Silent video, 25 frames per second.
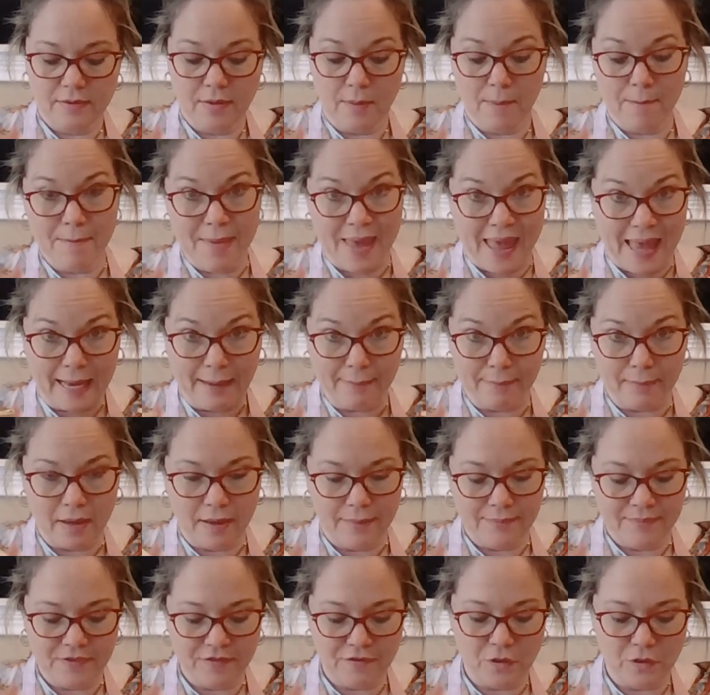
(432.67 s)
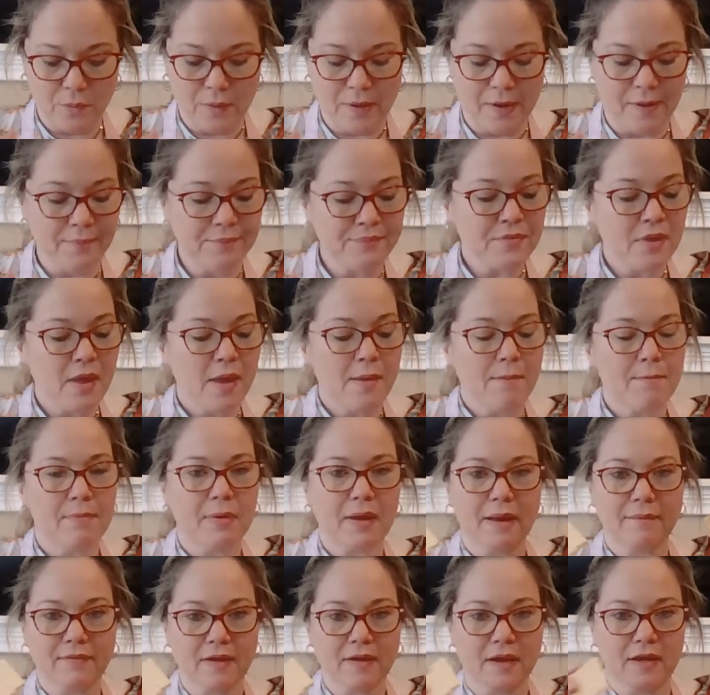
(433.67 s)
magma, if you will,
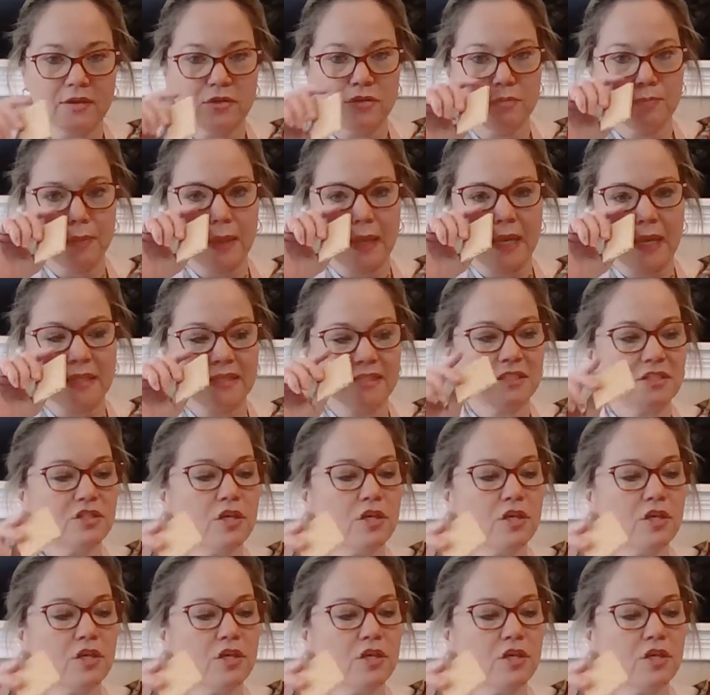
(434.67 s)
but I've got new plates.